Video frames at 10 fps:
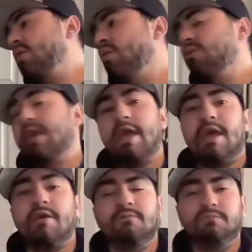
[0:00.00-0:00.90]

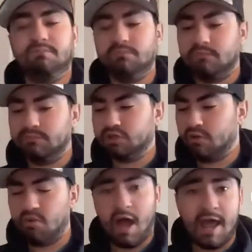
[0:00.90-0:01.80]
okay.
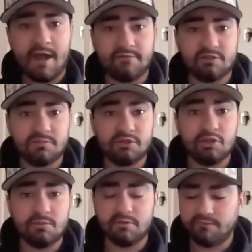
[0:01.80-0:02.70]
So I have some
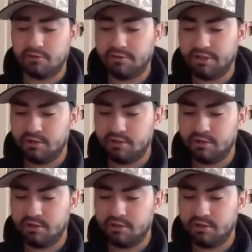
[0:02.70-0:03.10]
aluminum foil here.